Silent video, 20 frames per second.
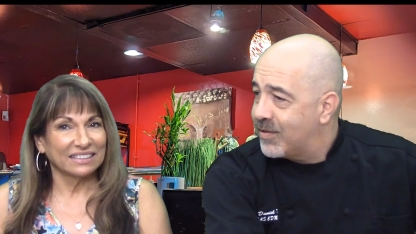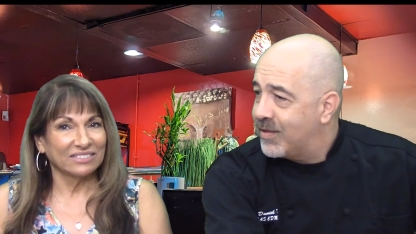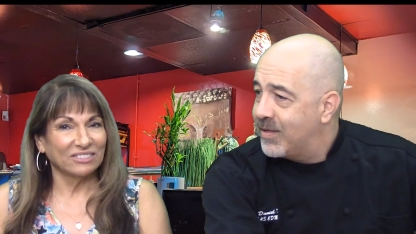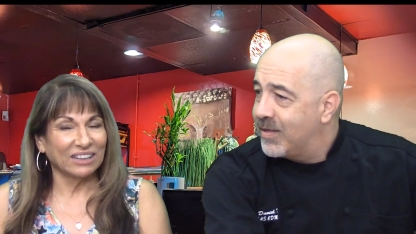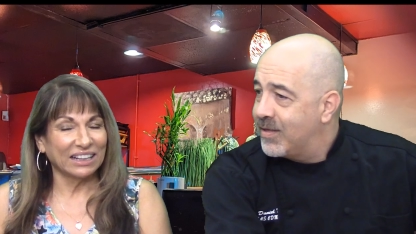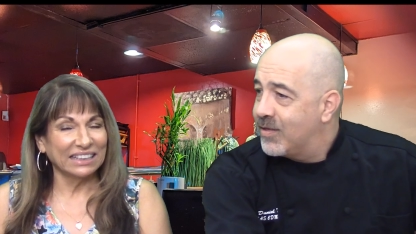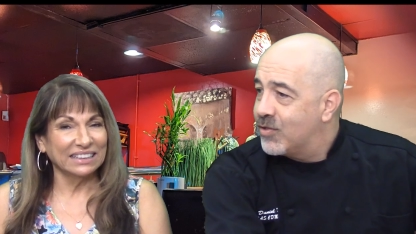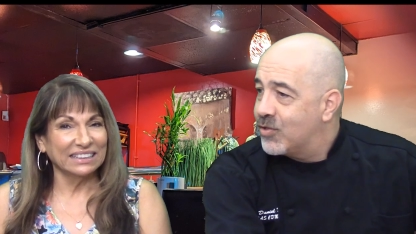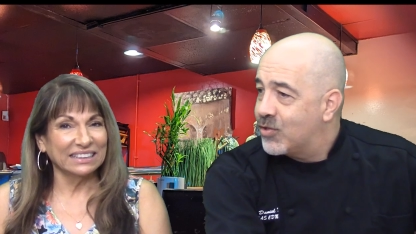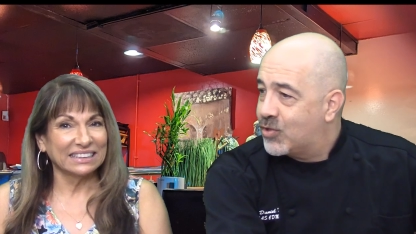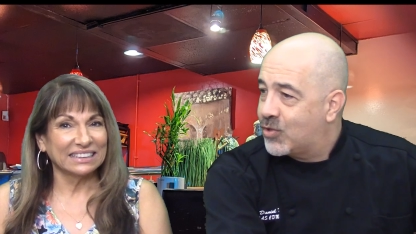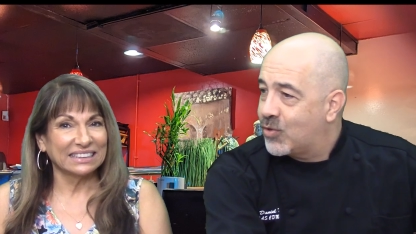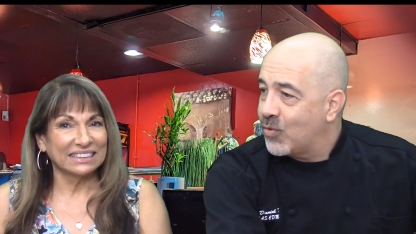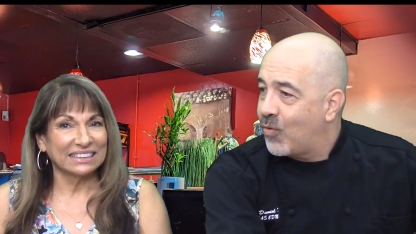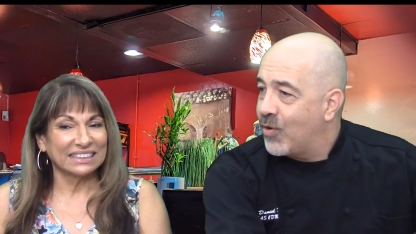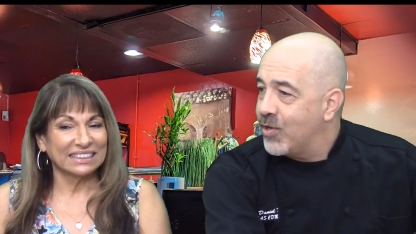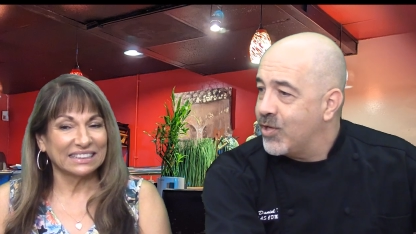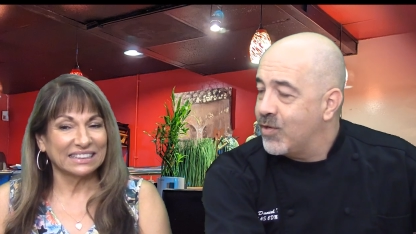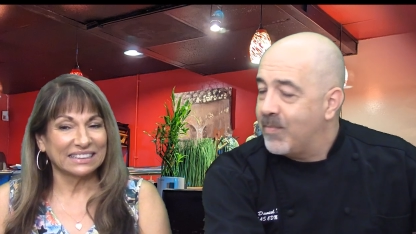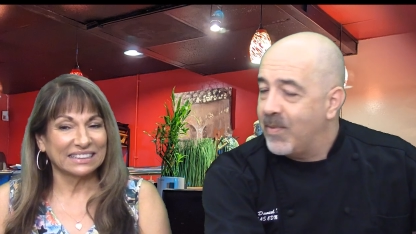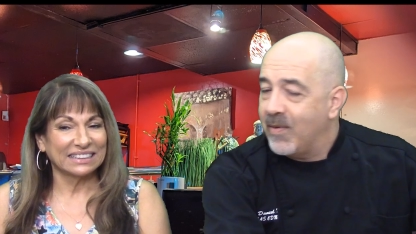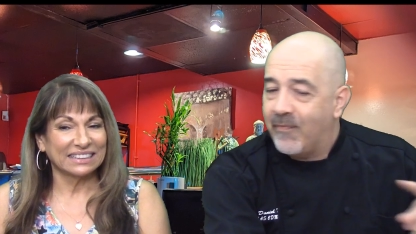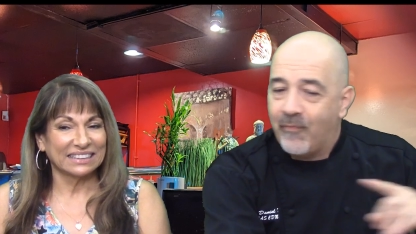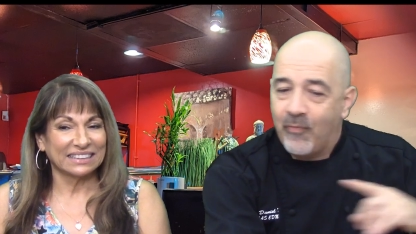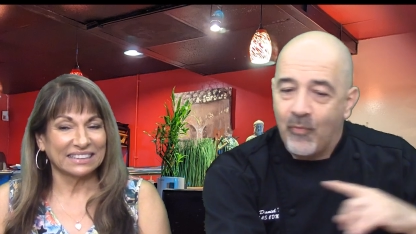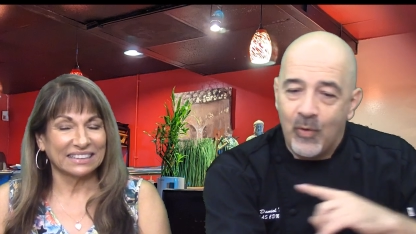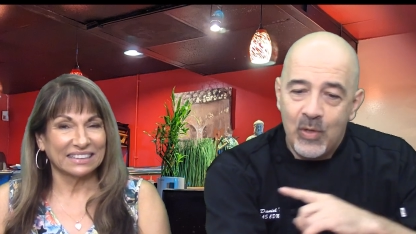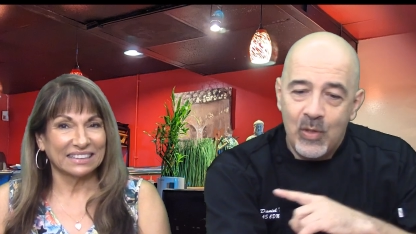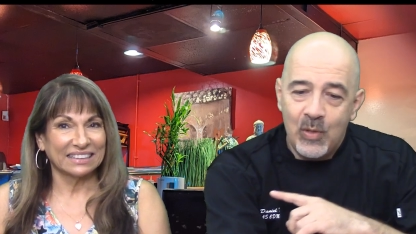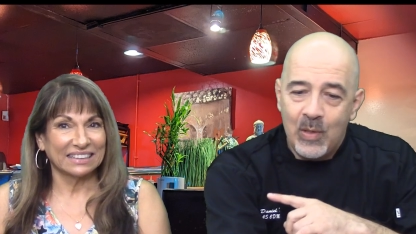Speaker 1: Right. Saw you
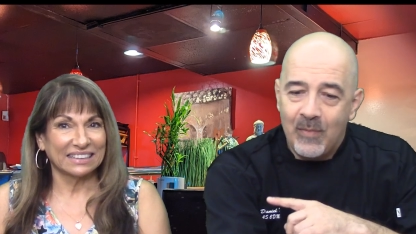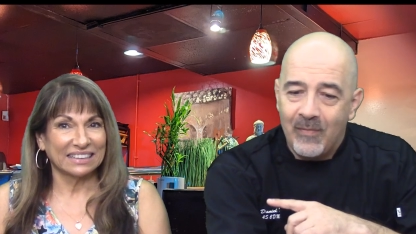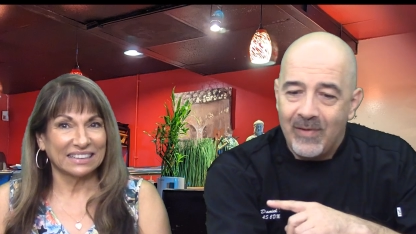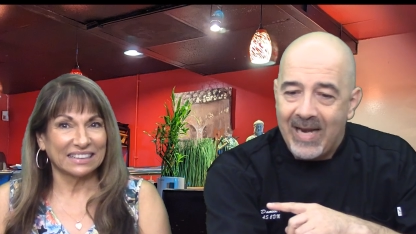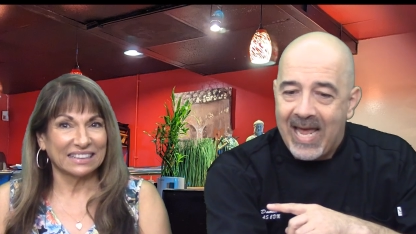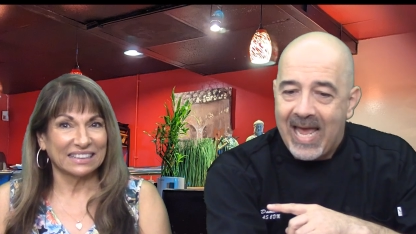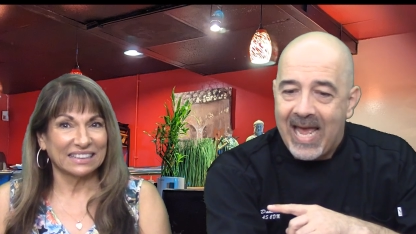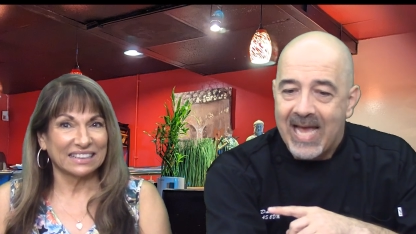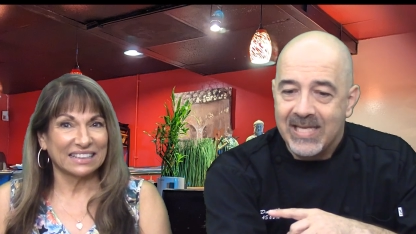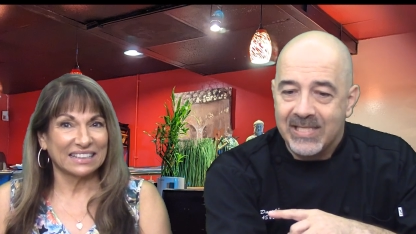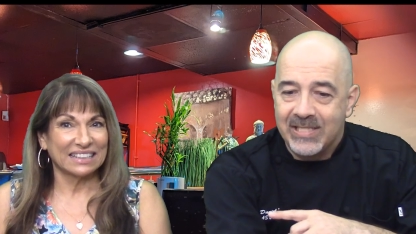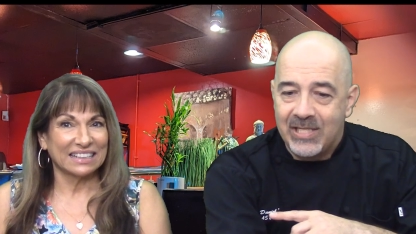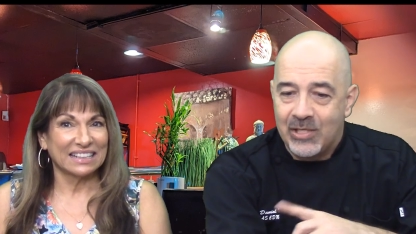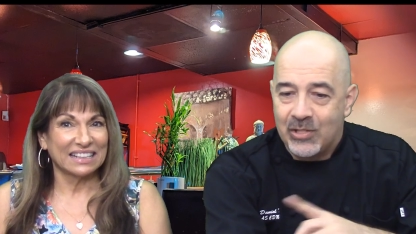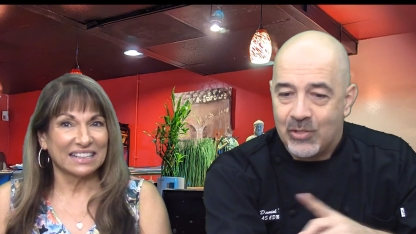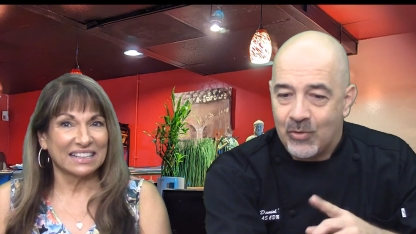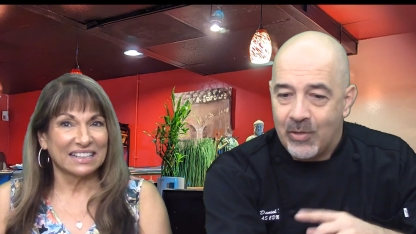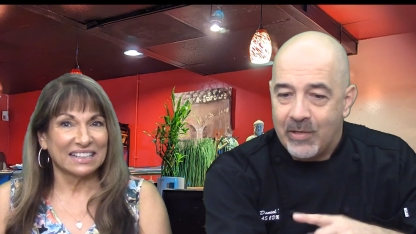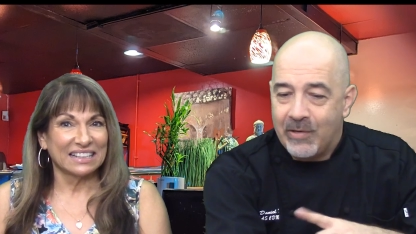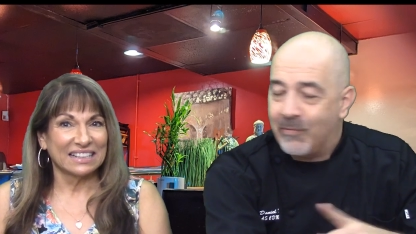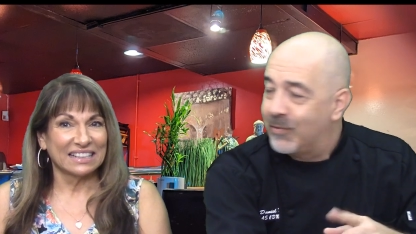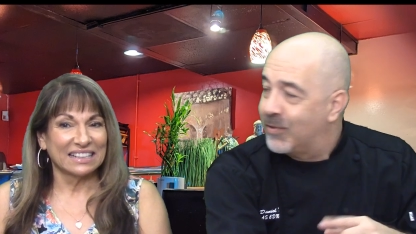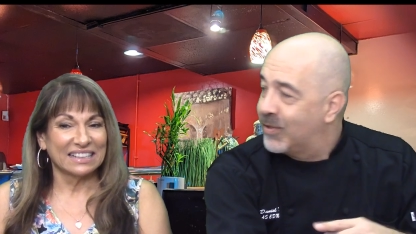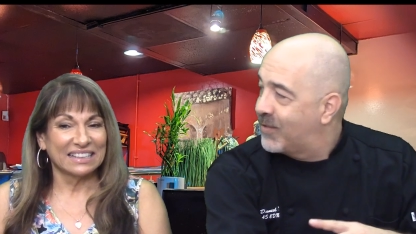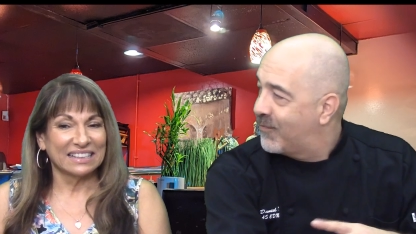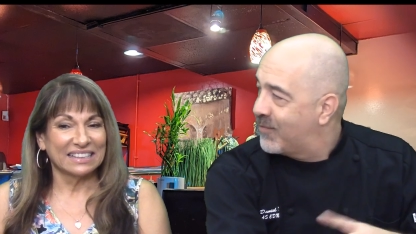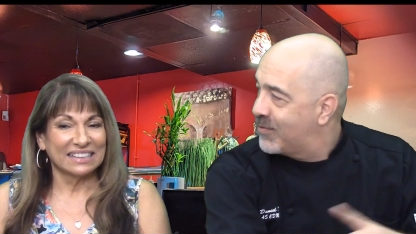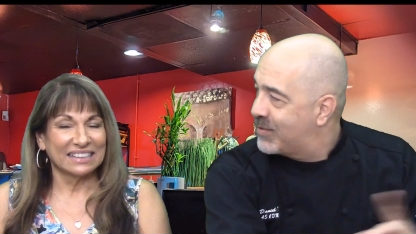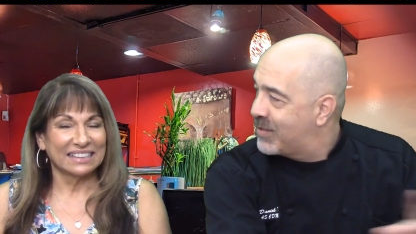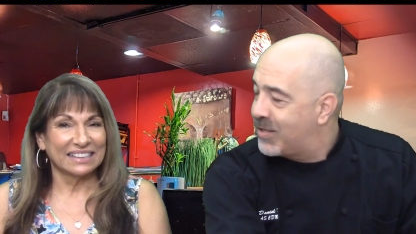before you even asked. She saw you were looking
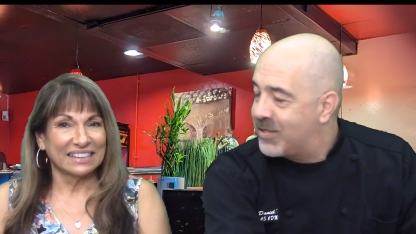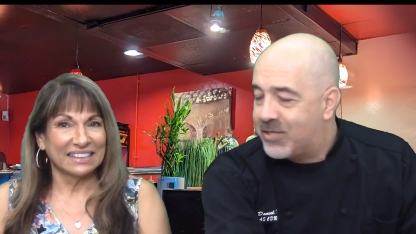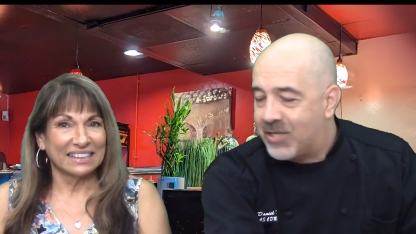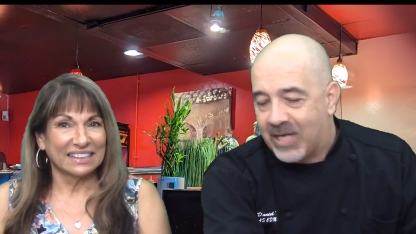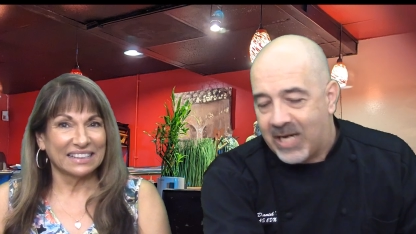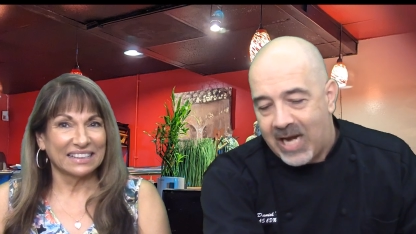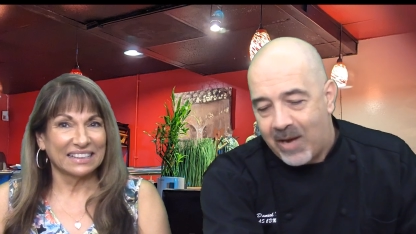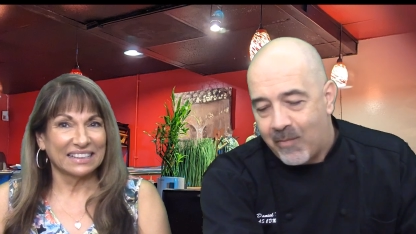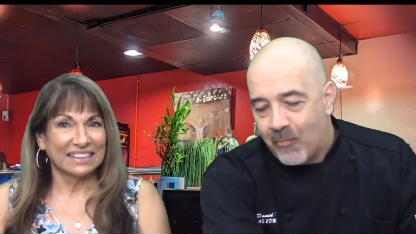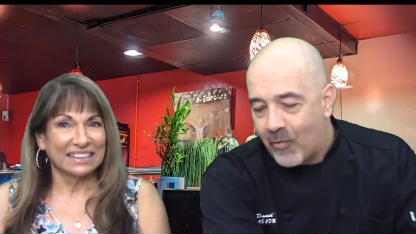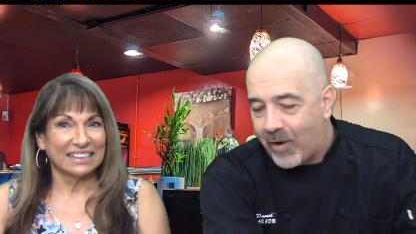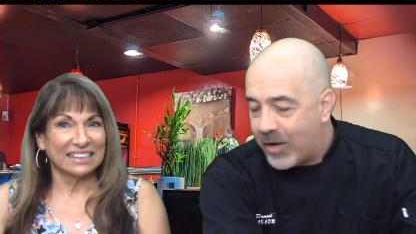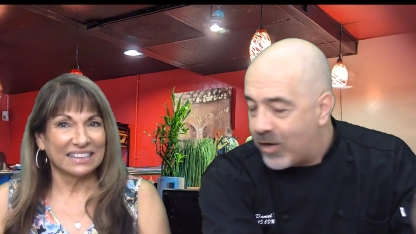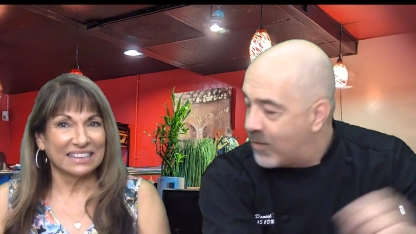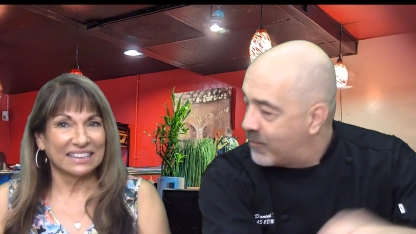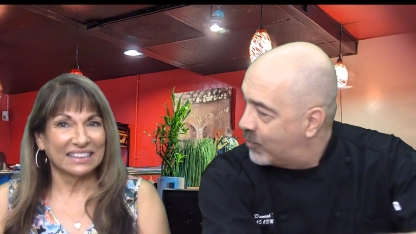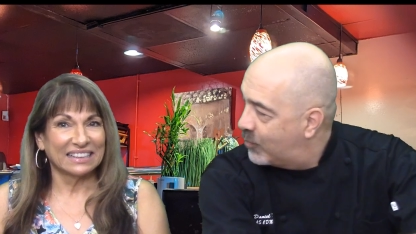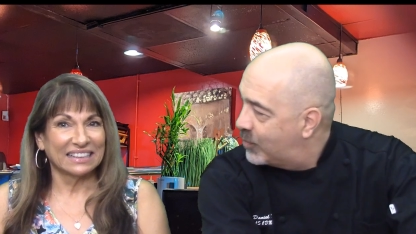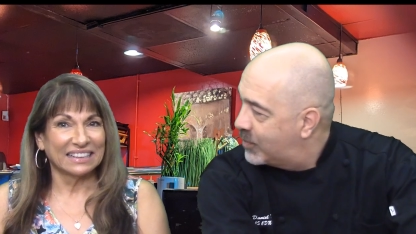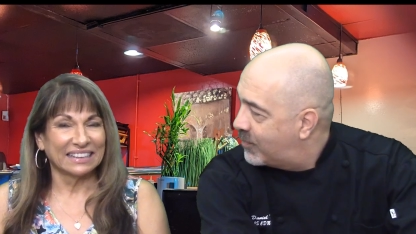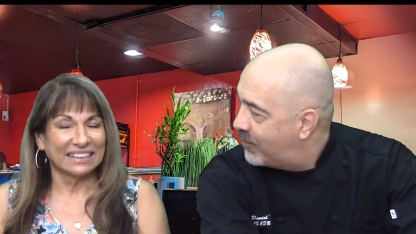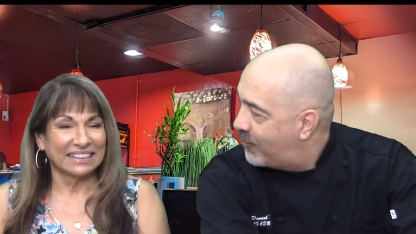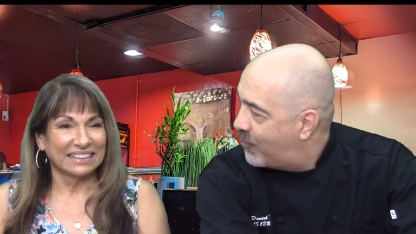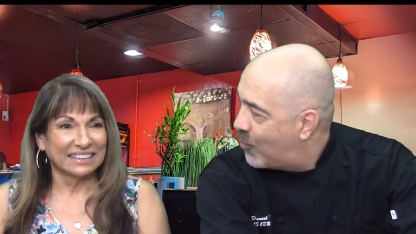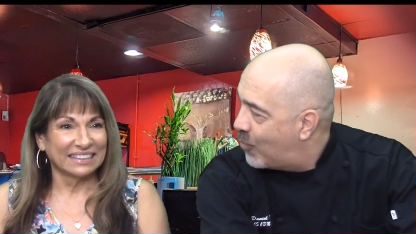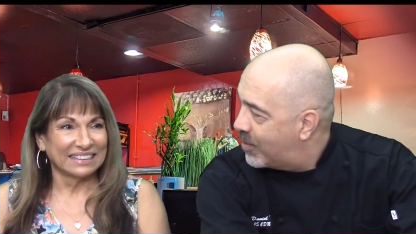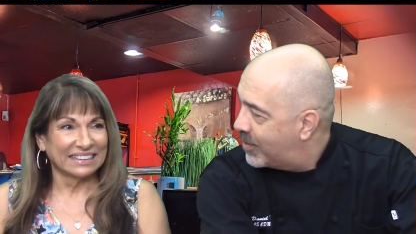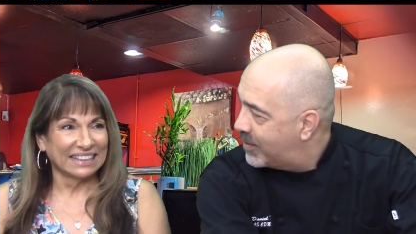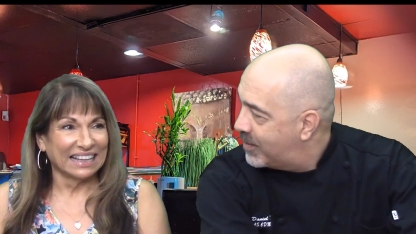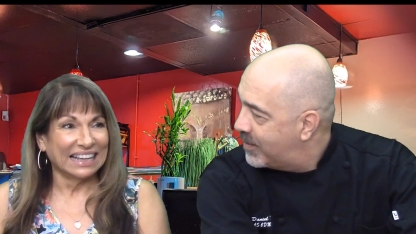for something. She came right over with the
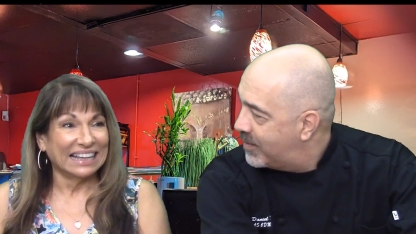fork.